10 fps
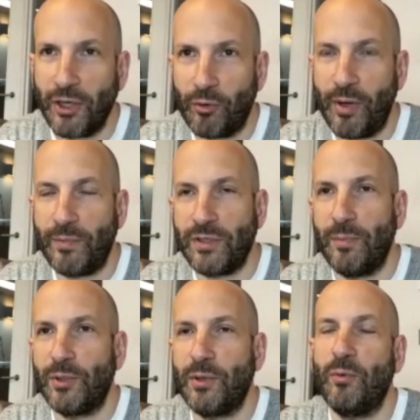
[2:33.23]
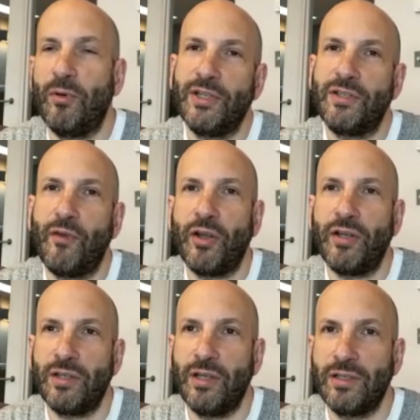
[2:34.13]
encrypted between all of these
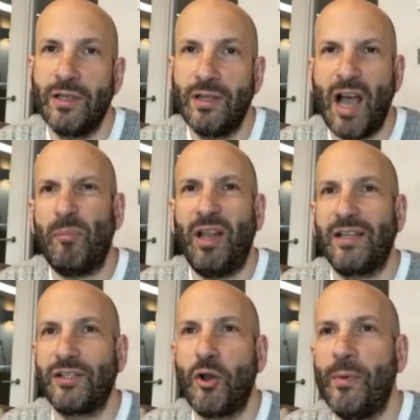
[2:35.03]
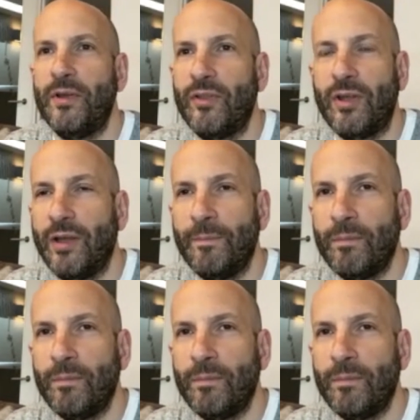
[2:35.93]
devices, Apple has a copy of the key.